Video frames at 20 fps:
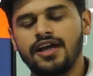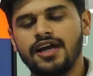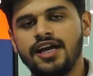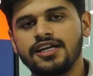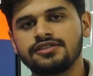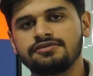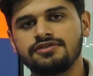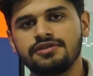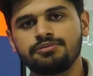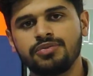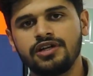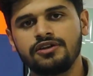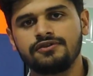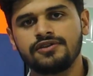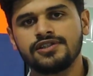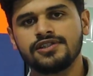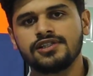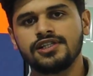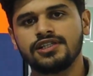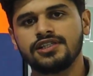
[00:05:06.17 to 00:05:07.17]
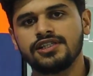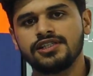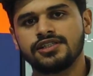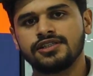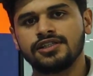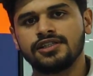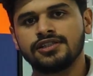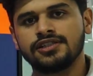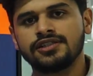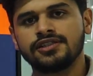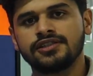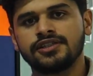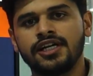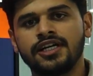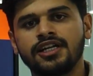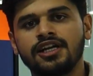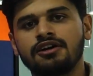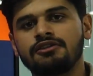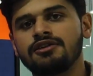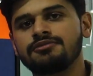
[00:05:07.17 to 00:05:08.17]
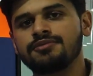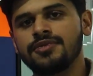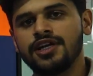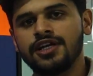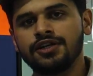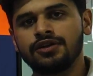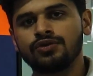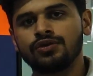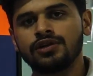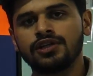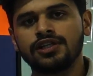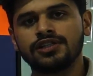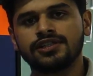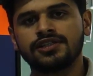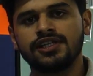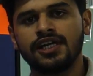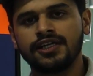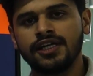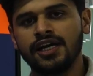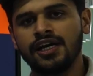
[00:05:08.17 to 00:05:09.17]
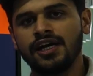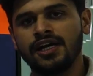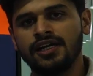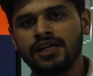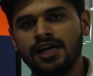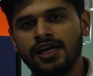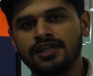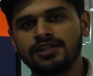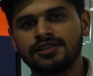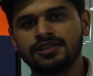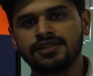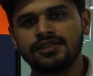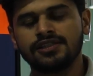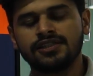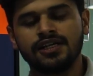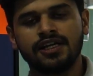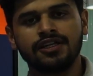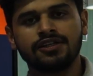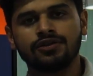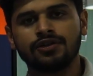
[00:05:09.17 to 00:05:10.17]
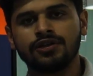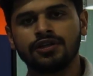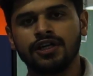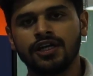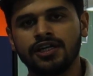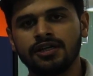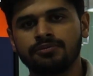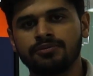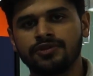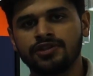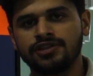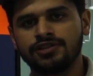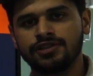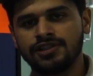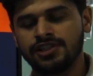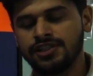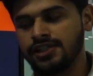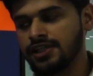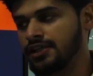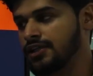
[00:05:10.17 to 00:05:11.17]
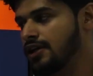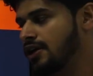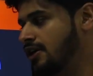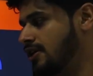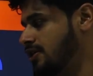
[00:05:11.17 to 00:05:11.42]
As we previously discussed that our main goal is data analysis and not data processing.